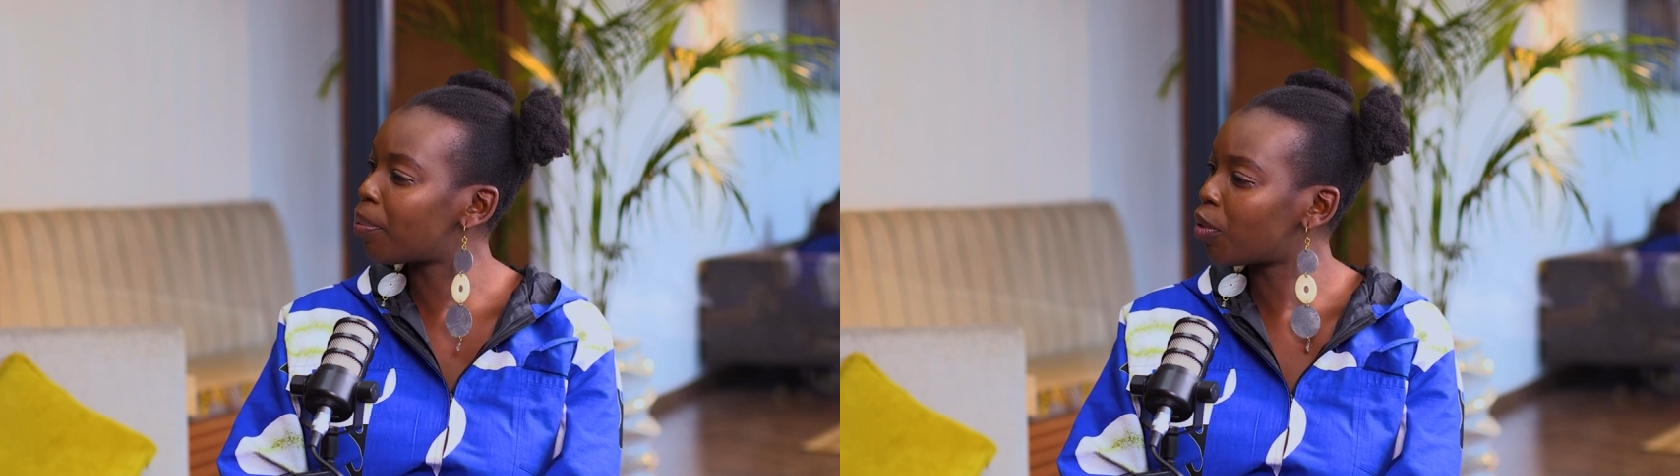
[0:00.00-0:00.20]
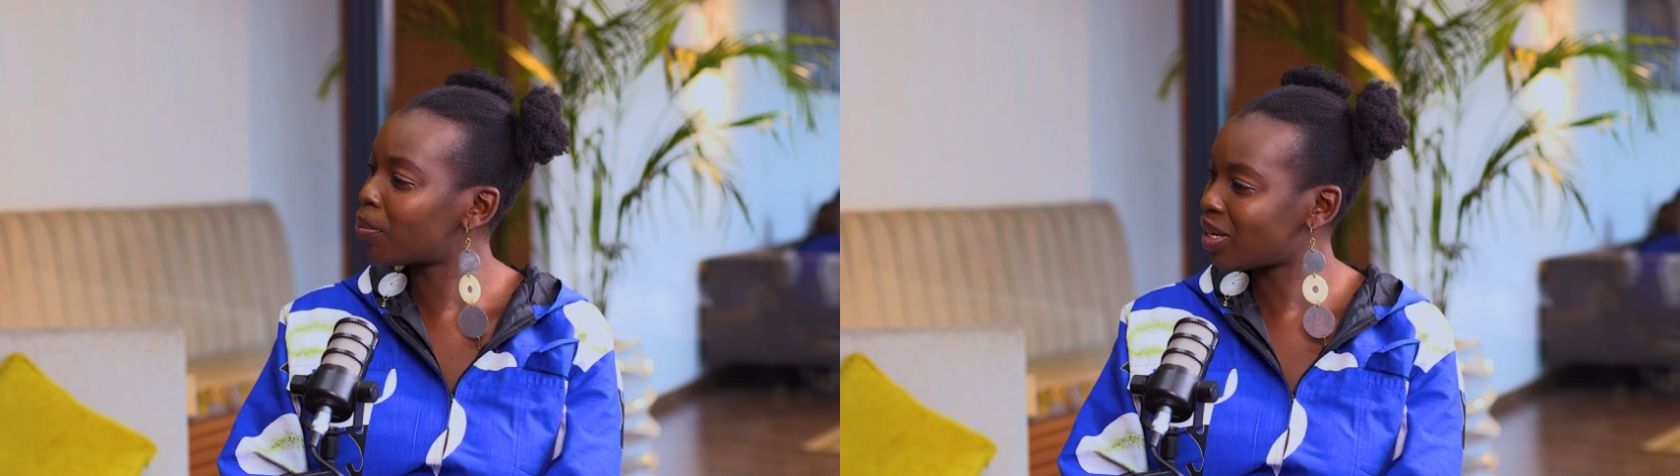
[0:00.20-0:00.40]

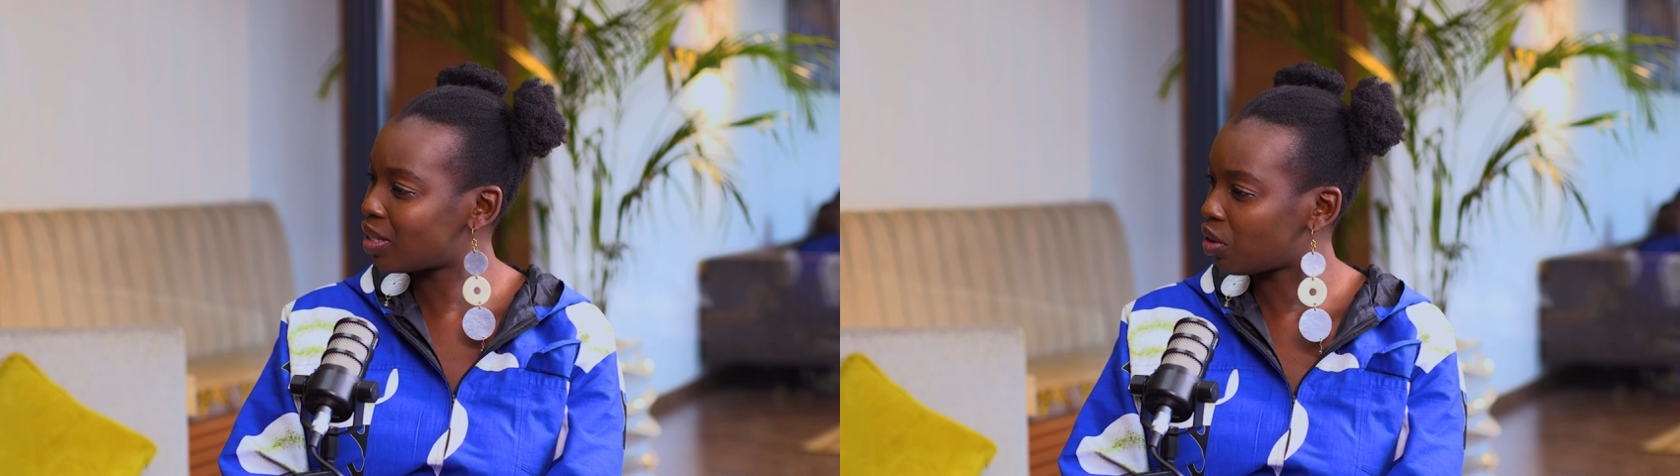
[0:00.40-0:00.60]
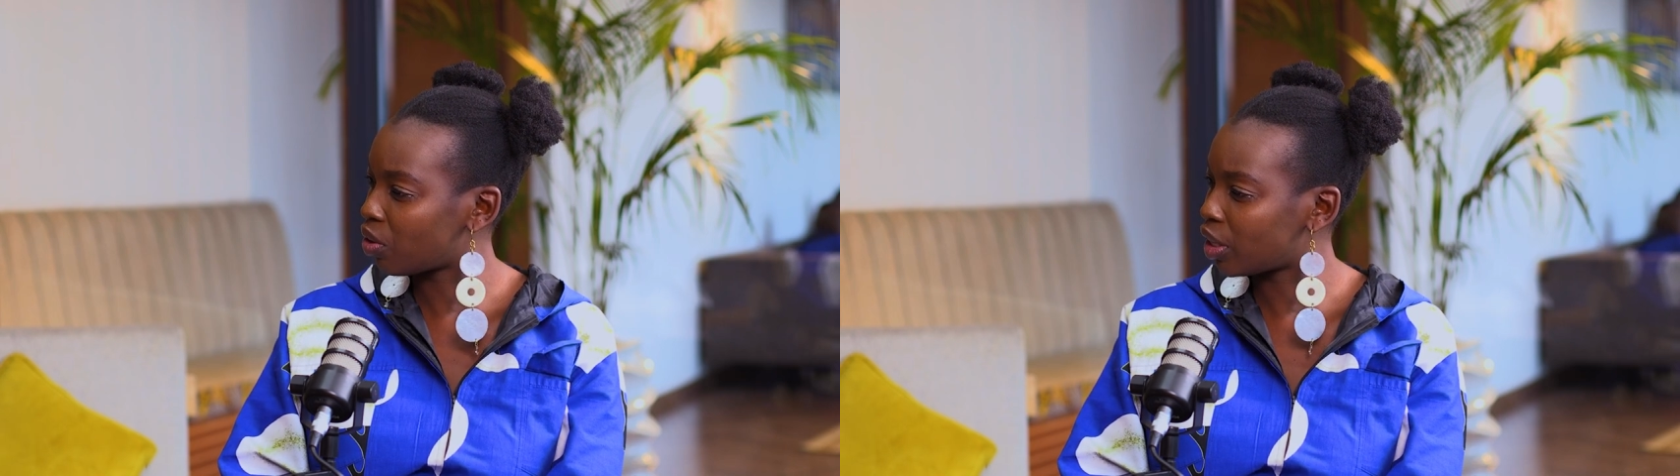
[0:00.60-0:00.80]

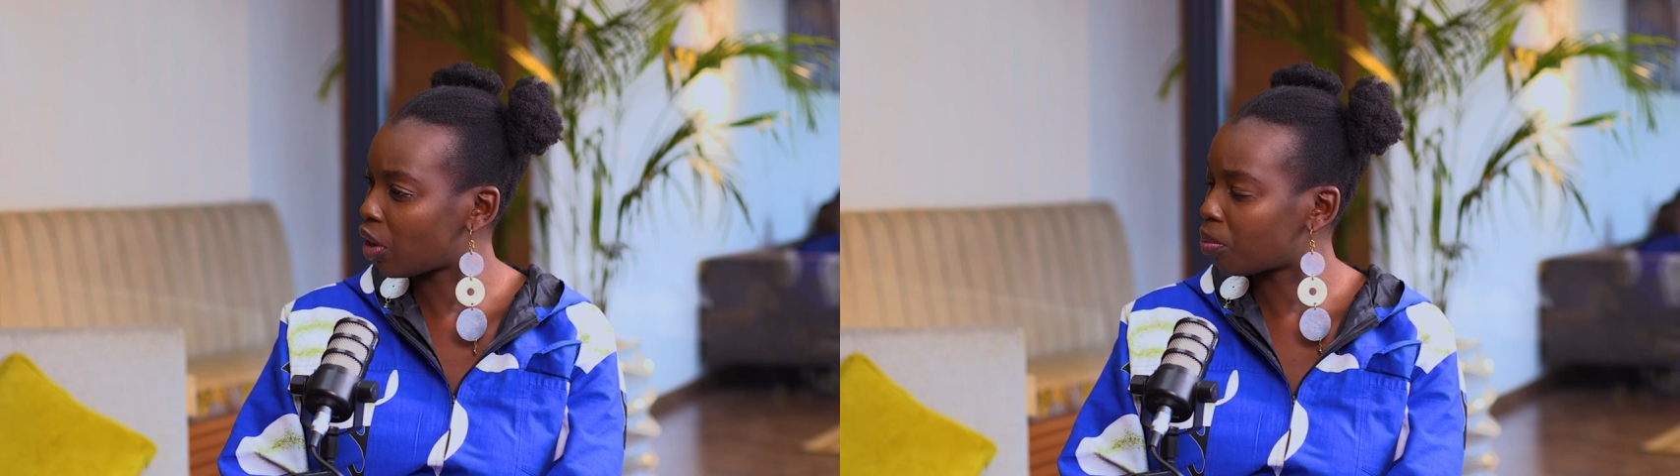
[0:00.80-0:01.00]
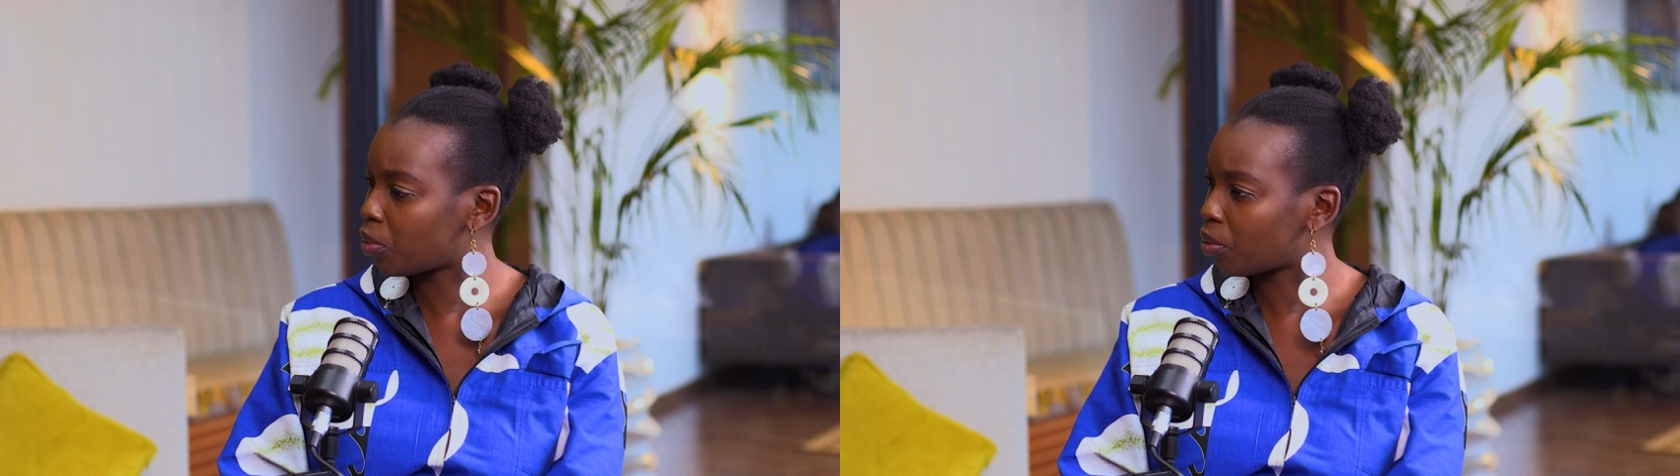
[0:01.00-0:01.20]
moments and your
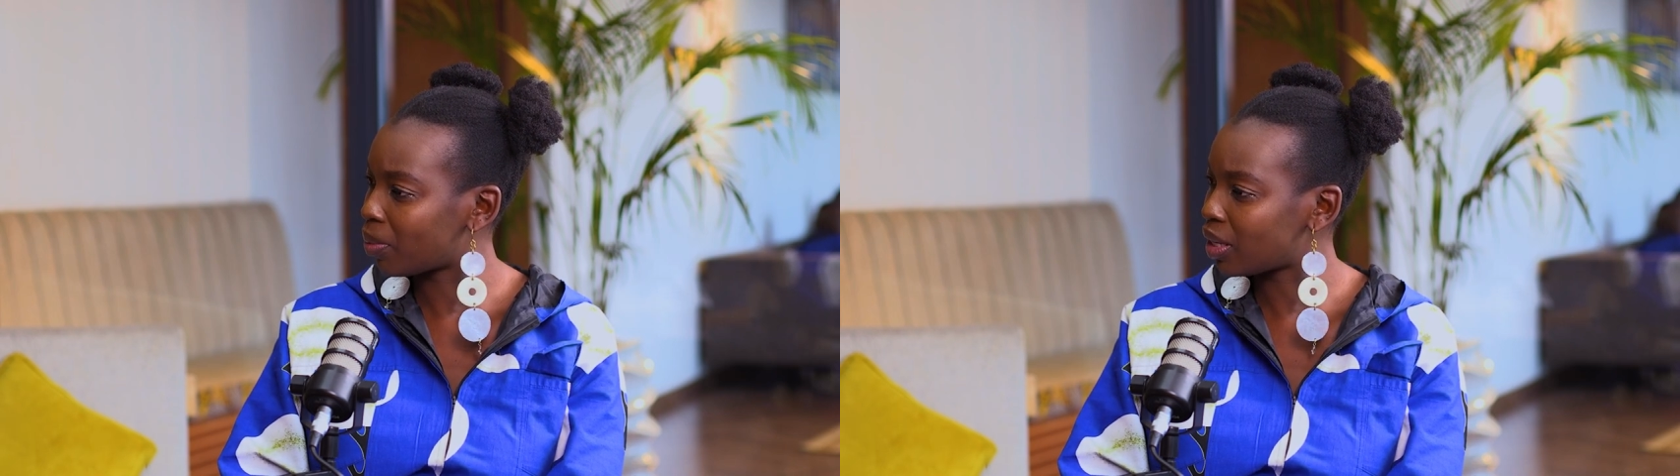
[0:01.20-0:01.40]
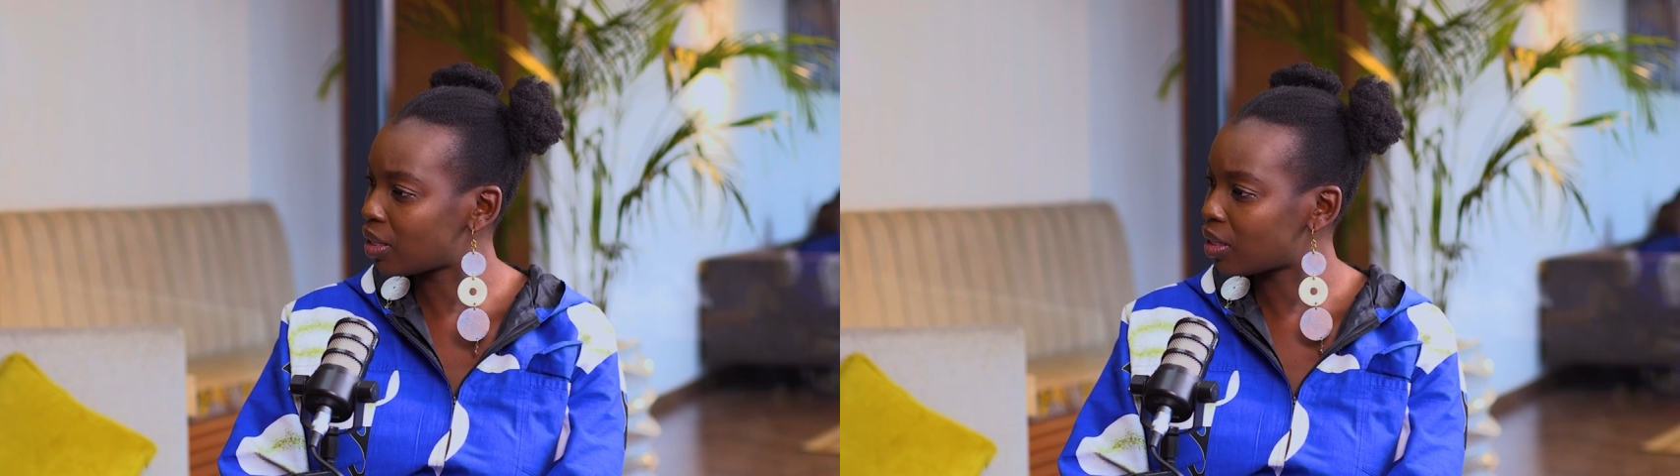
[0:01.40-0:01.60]
down
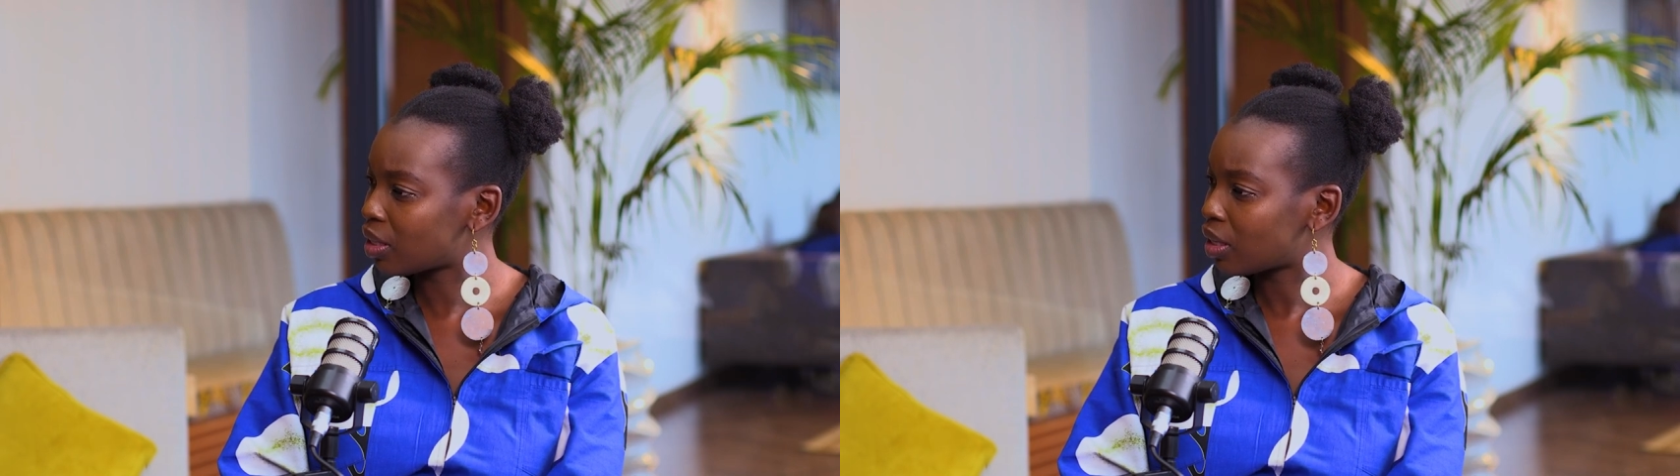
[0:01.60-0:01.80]
moments.